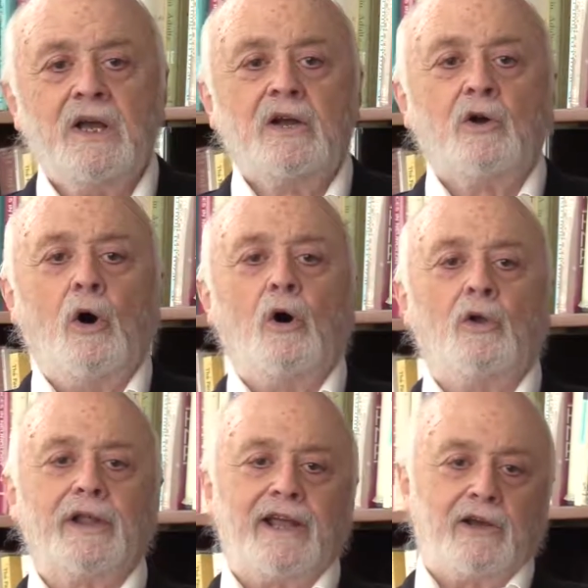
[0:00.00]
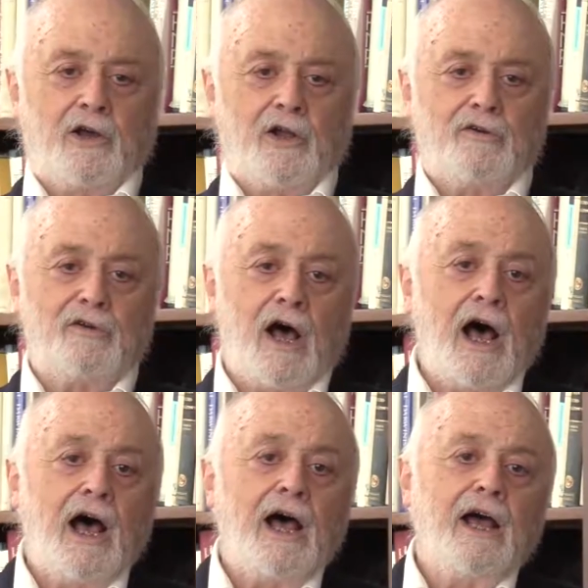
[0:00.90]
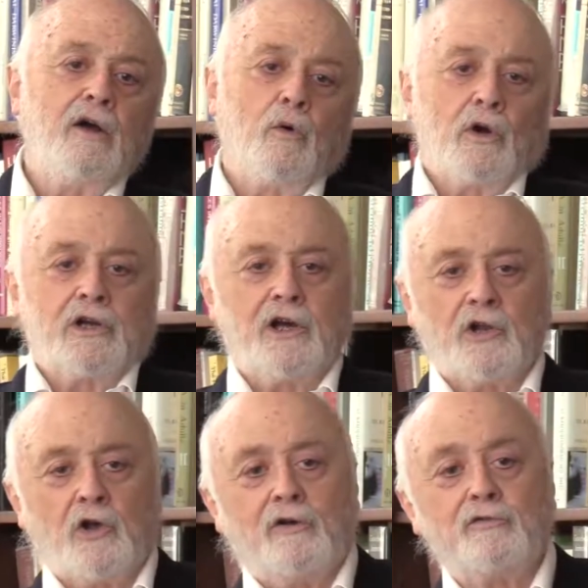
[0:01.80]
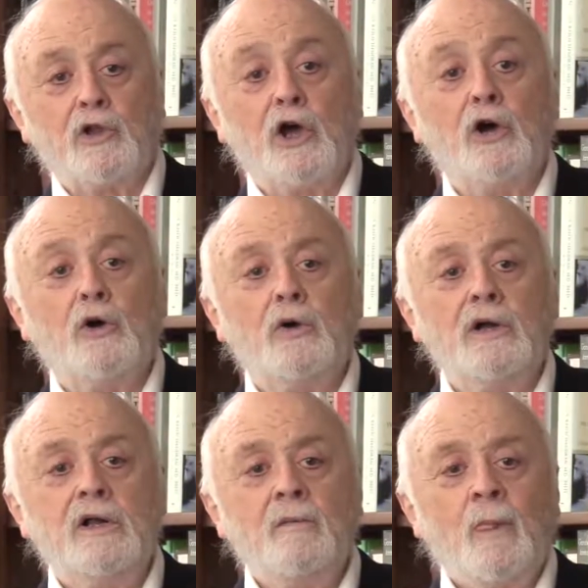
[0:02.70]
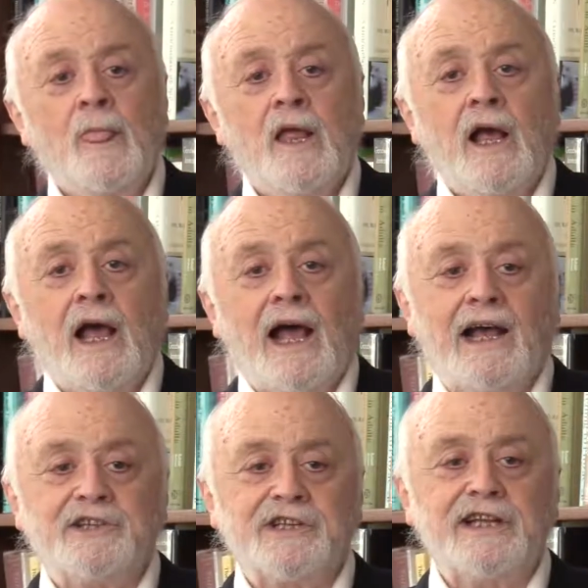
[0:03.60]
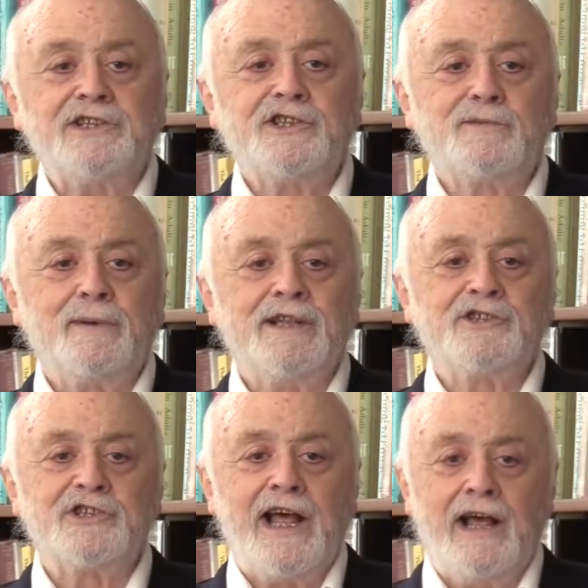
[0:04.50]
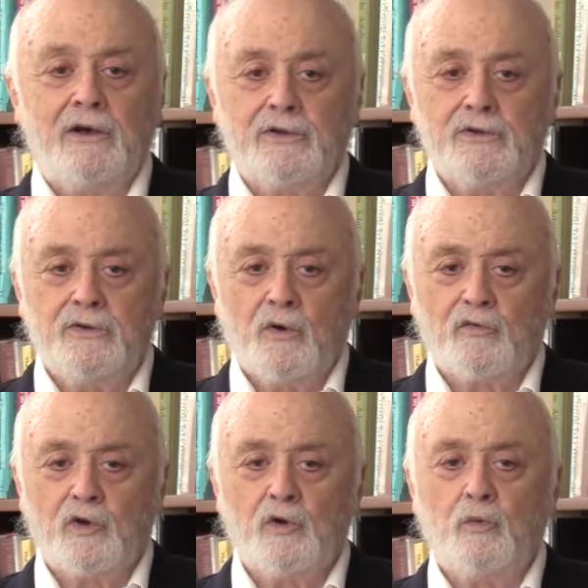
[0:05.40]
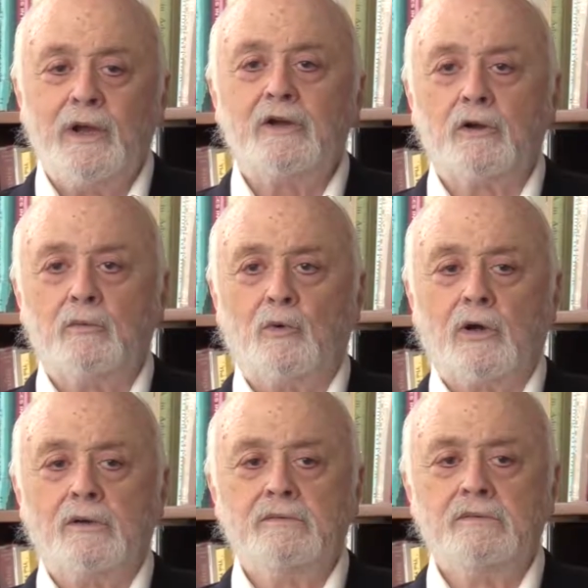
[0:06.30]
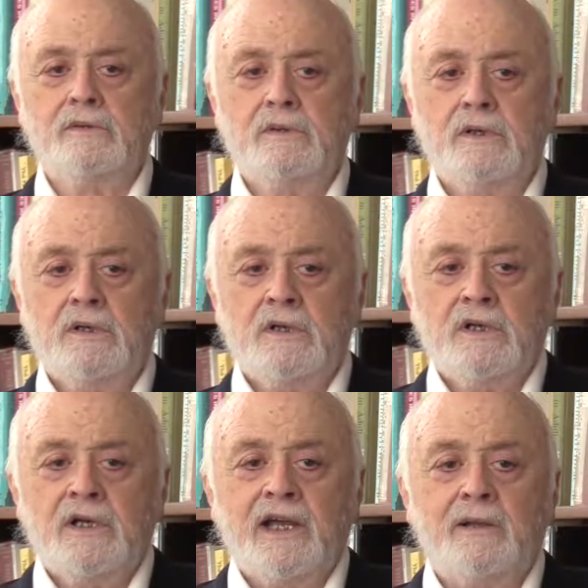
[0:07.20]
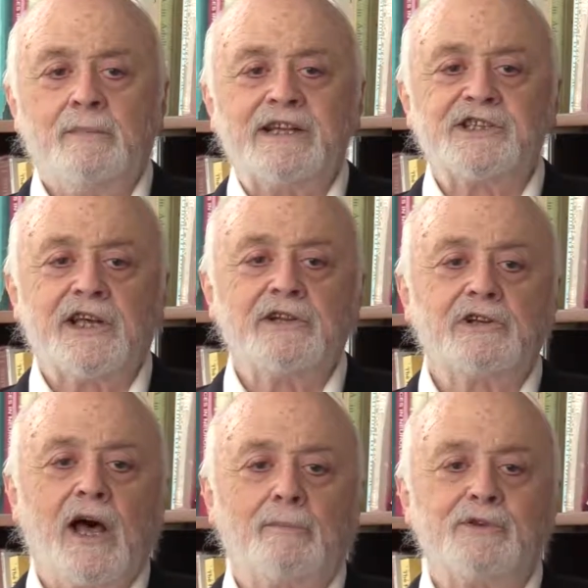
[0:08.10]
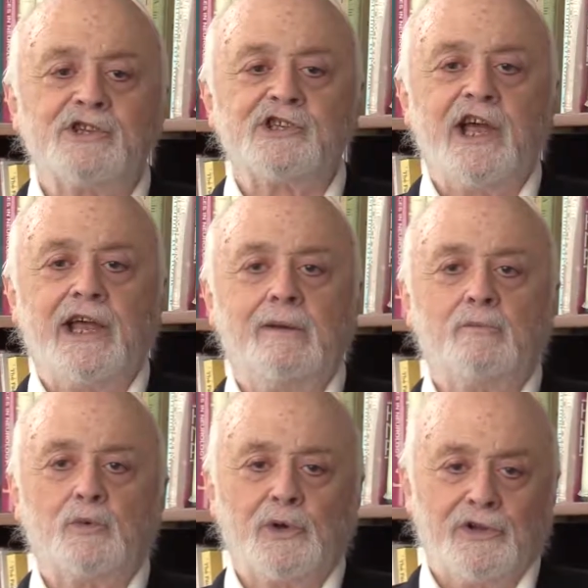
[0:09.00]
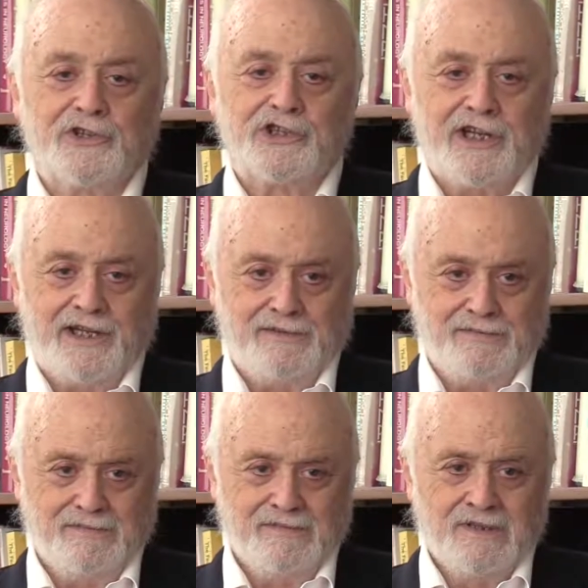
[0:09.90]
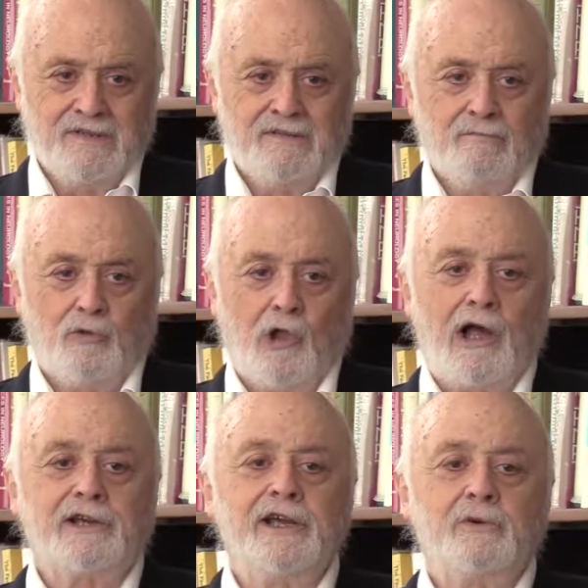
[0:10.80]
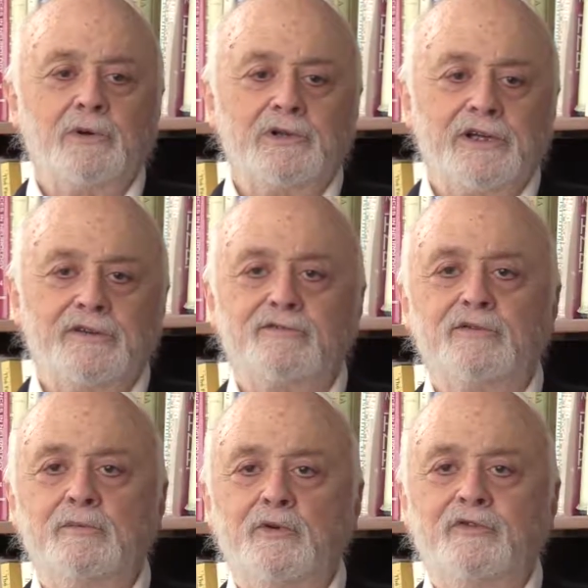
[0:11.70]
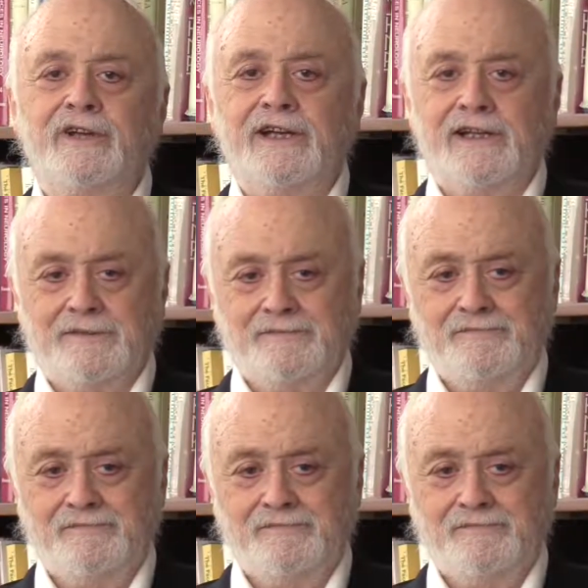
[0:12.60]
called a cutoff high or cutoff low. As it spins down over a week or more, it may set atop the same real estate, blocking relief from moving in.